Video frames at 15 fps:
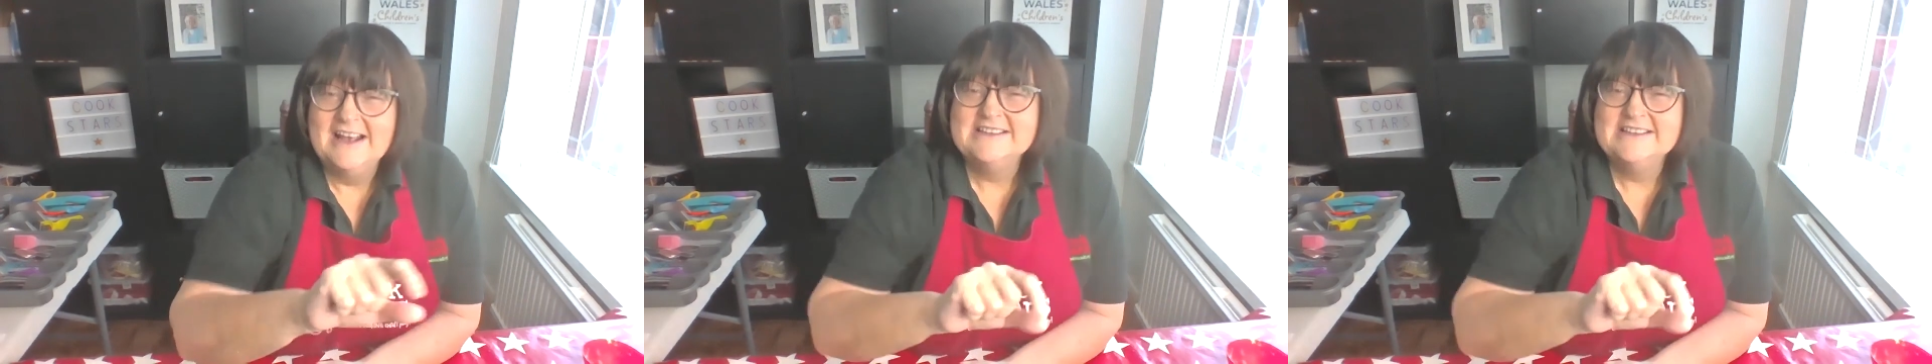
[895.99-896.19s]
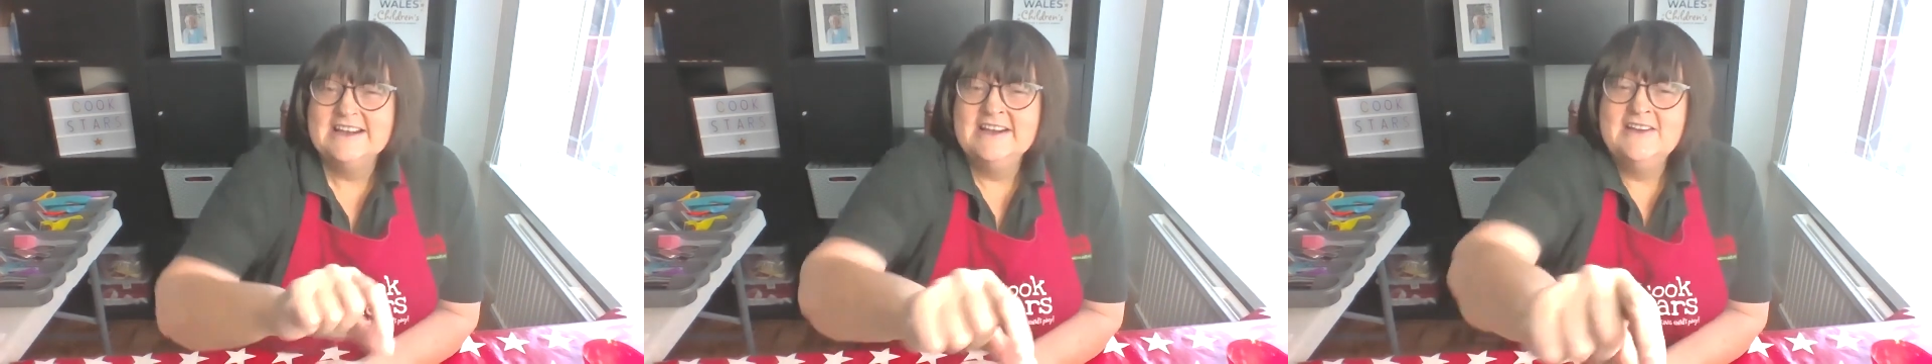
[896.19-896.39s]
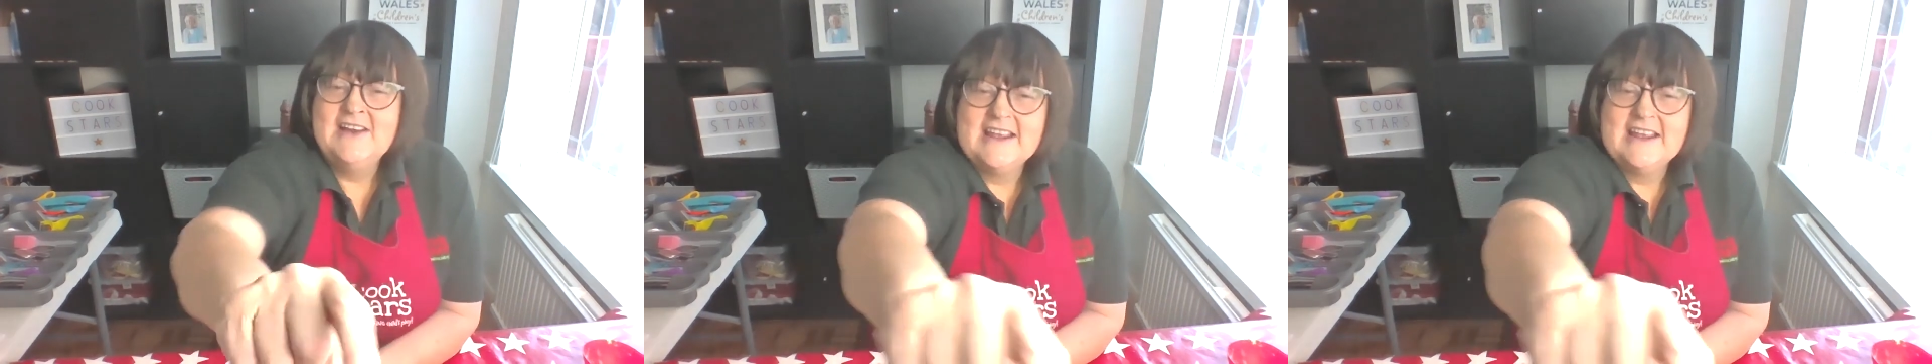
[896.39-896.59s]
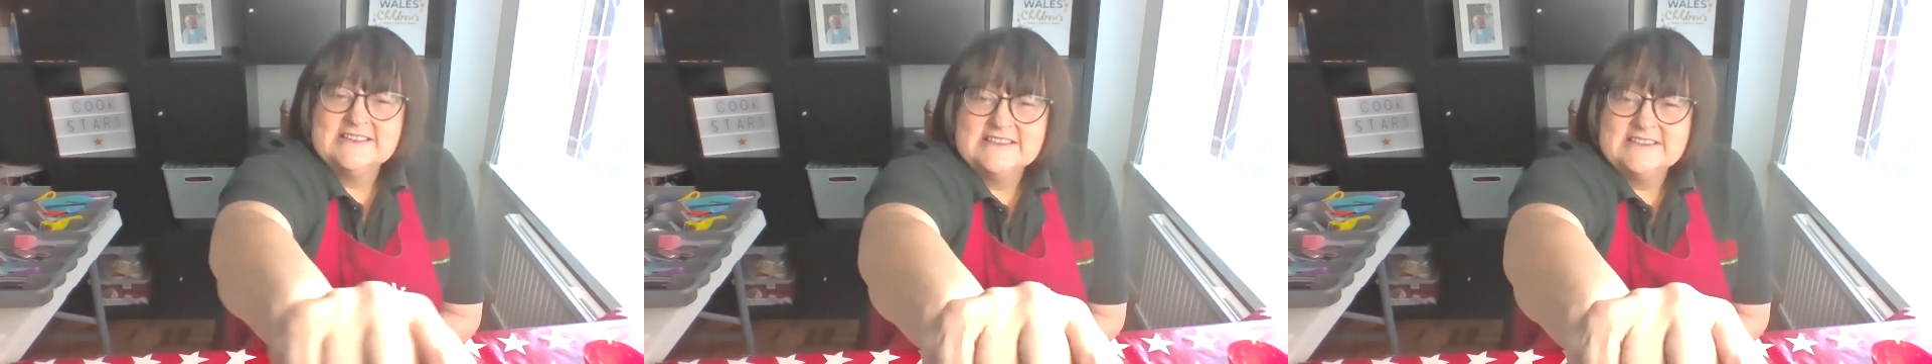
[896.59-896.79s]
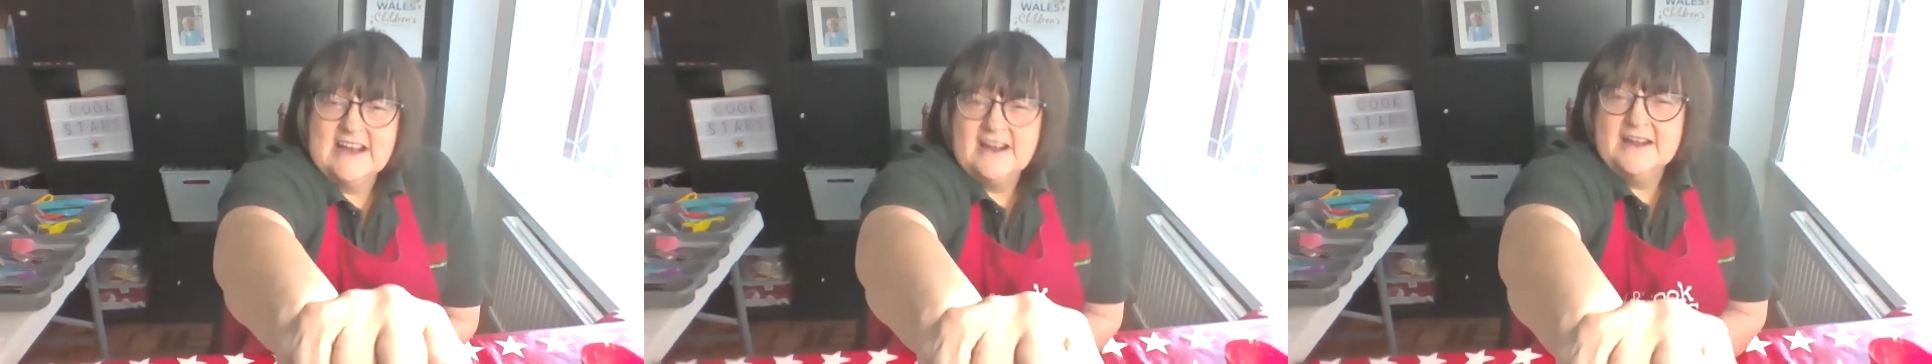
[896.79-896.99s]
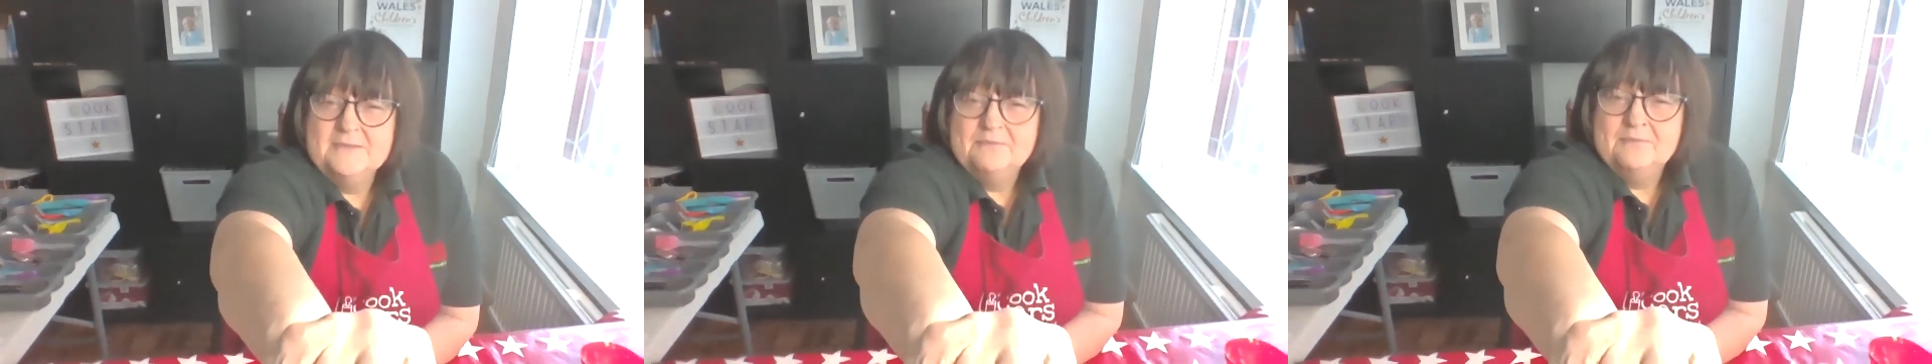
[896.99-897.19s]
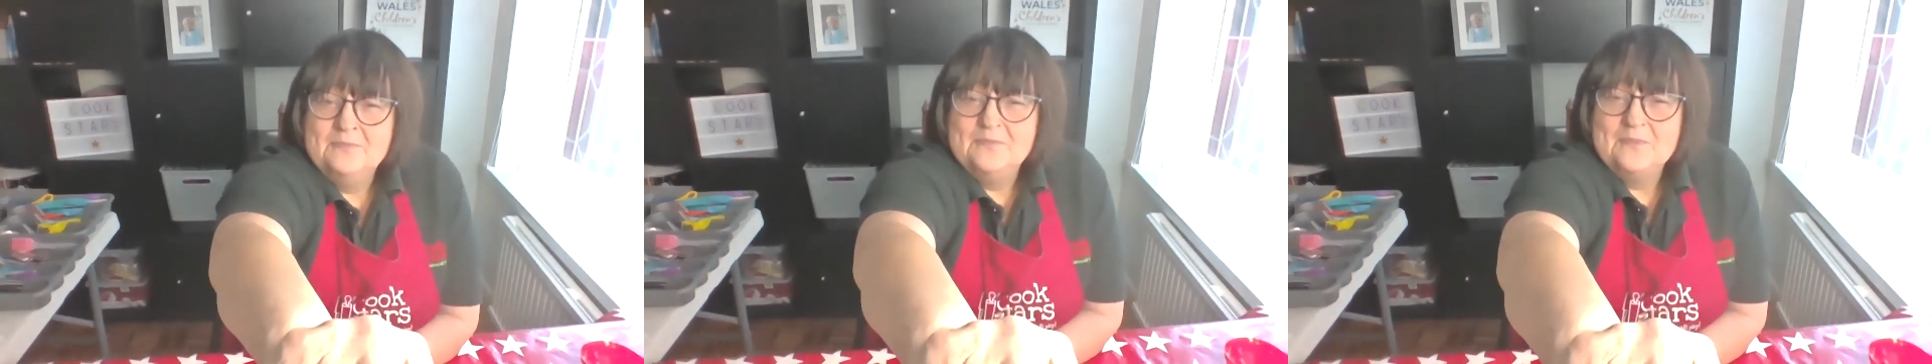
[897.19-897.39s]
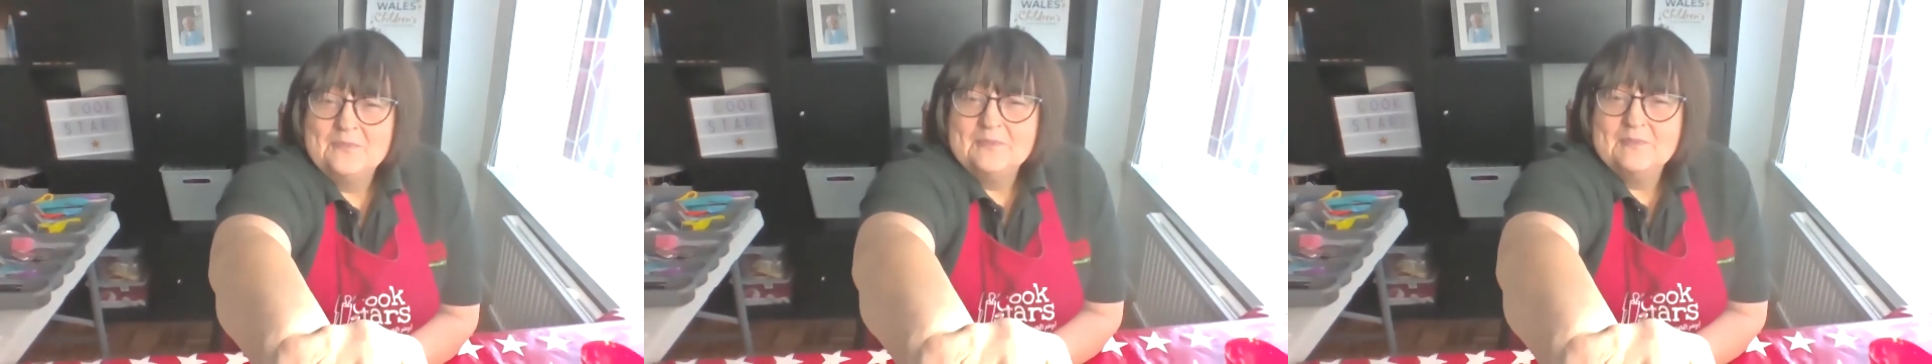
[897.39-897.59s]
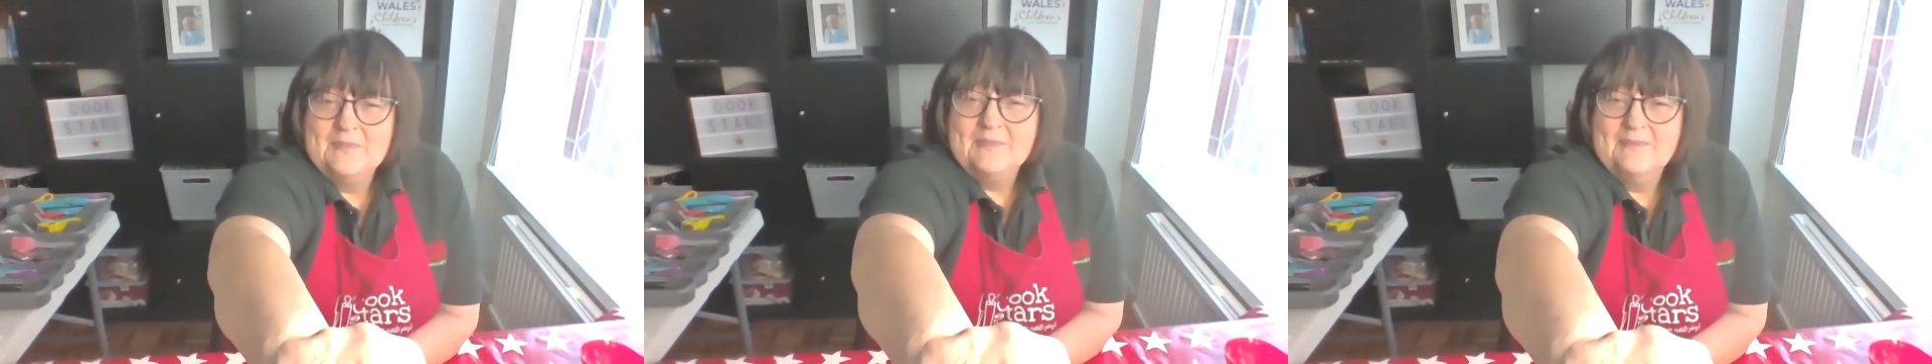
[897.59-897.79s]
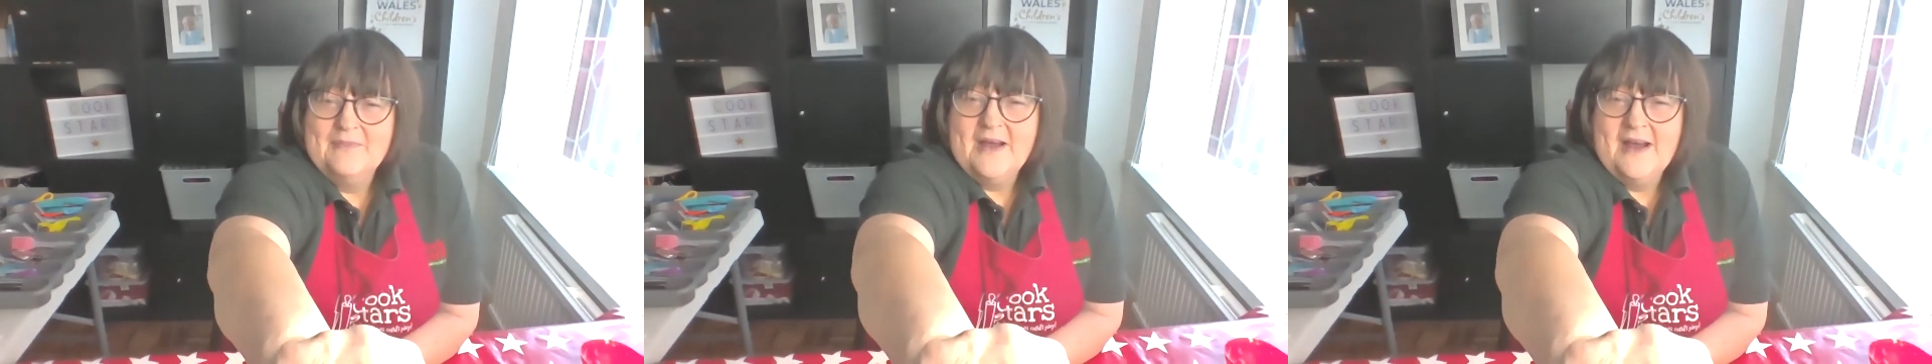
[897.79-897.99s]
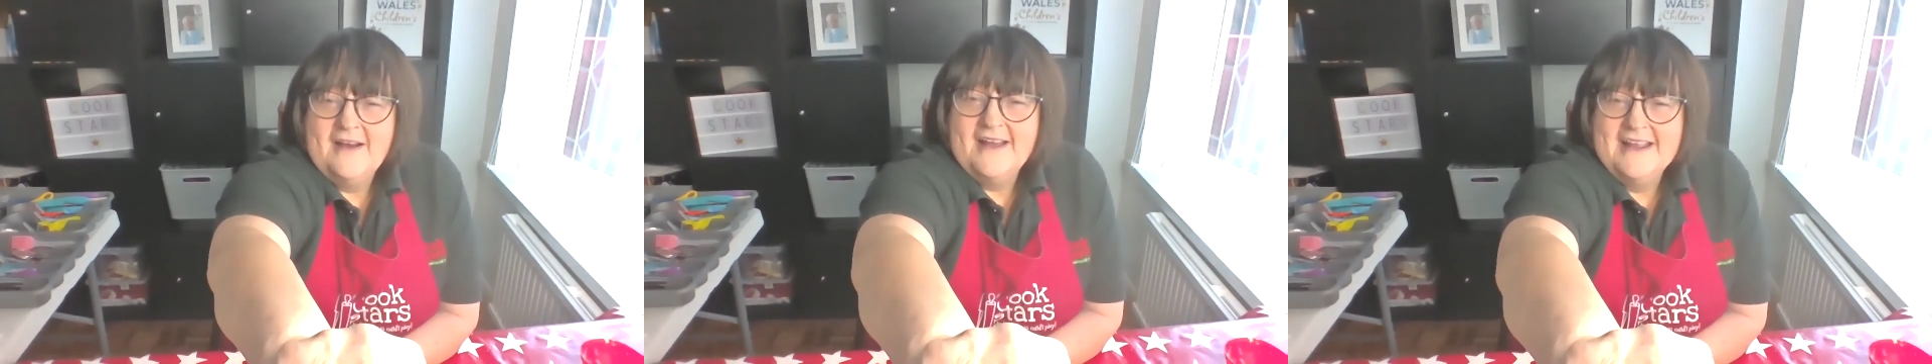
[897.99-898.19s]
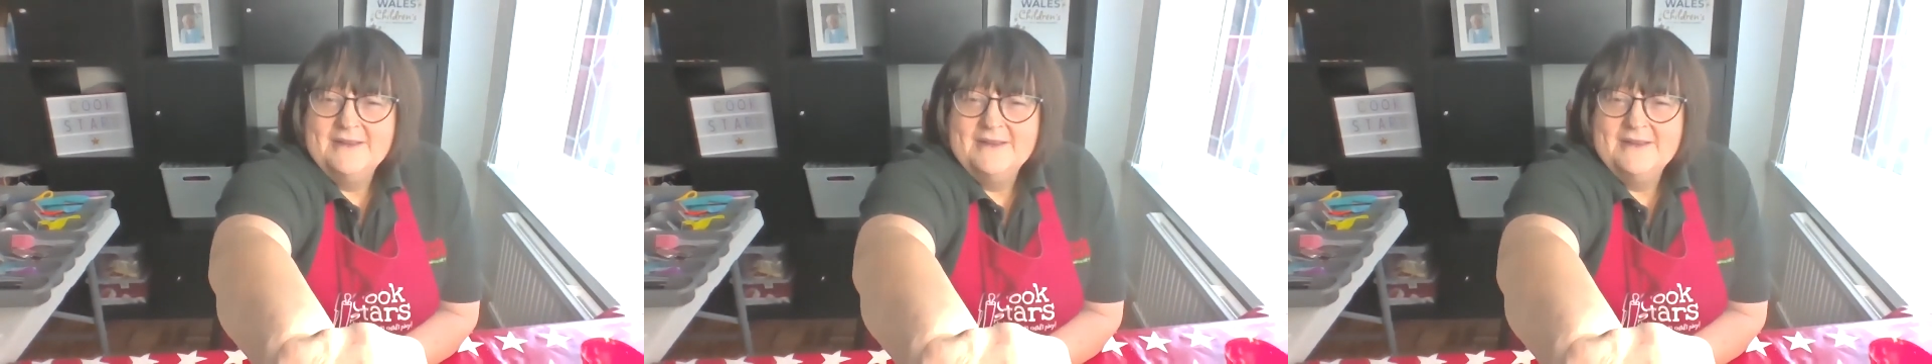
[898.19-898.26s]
See you next time. Bye.